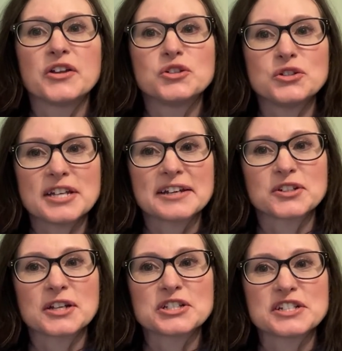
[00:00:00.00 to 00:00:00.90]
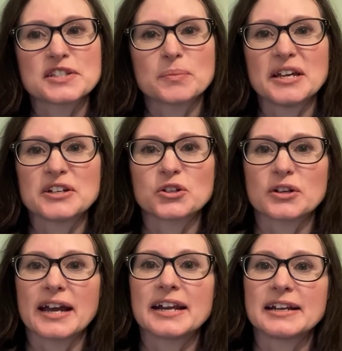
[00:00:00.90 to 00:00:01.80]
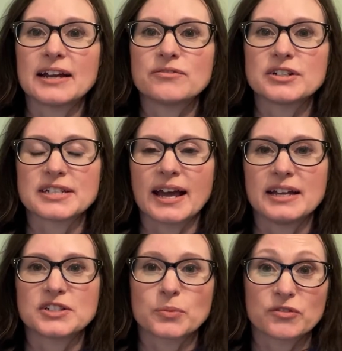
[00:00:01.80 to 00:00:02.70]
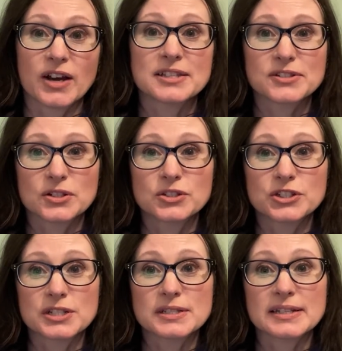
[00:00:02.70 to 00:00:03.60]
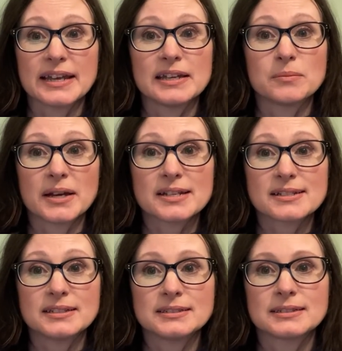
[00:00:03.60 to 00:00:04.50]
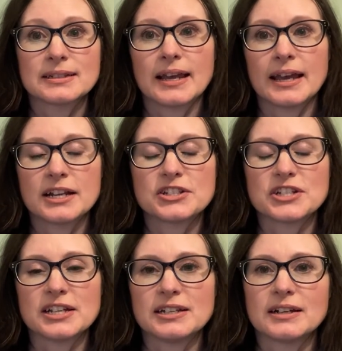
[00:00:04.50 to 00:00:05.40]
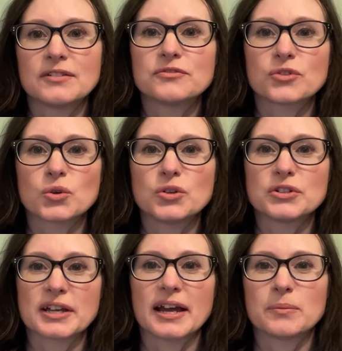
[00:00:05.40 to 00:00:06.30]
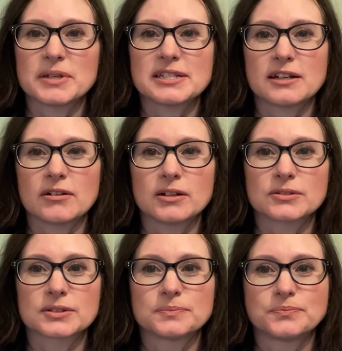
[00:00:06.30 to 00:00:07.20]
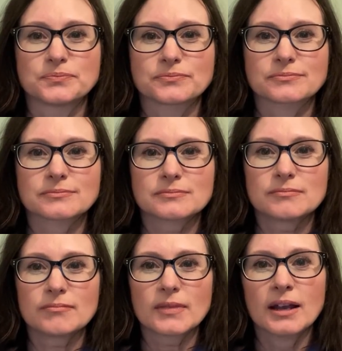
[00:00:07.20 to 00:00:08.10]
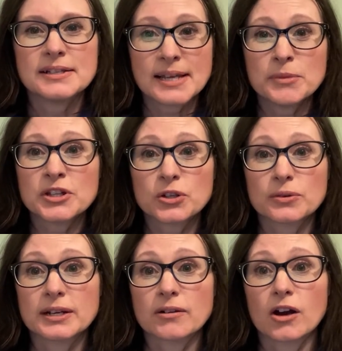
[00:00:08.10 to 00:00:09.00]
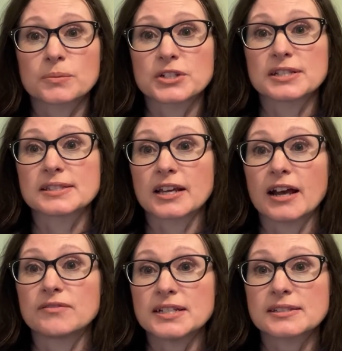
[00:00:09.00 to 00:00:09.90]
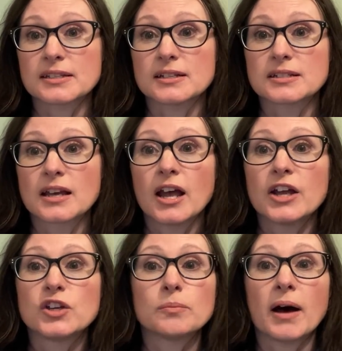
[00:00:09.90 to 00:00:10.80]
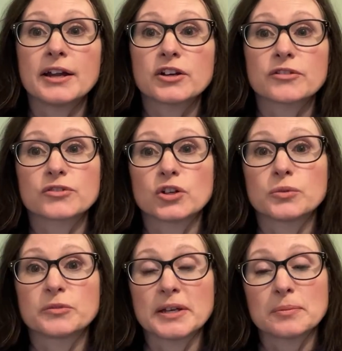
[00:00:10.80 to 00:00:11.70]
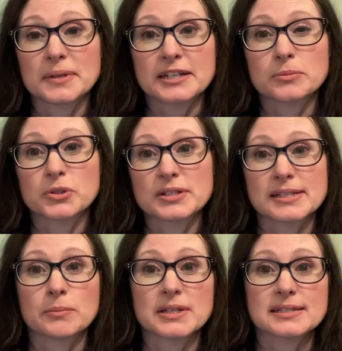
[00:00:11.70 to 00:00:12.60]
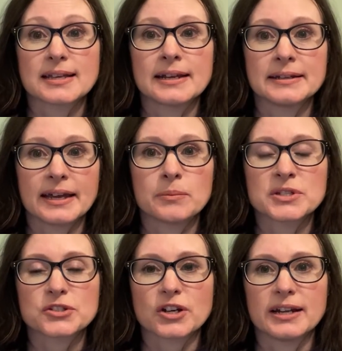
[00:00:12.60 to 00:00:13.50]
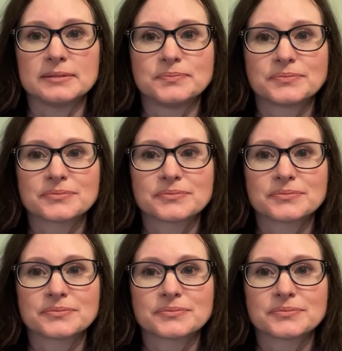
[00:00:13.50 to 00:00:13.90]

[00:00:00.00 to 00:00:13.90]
New technologies are being created every day to provide solutions in medicine, energy, food, and materials. Some of the career options that I've listed, you might not have thought would be applicable to someone studying chemistry.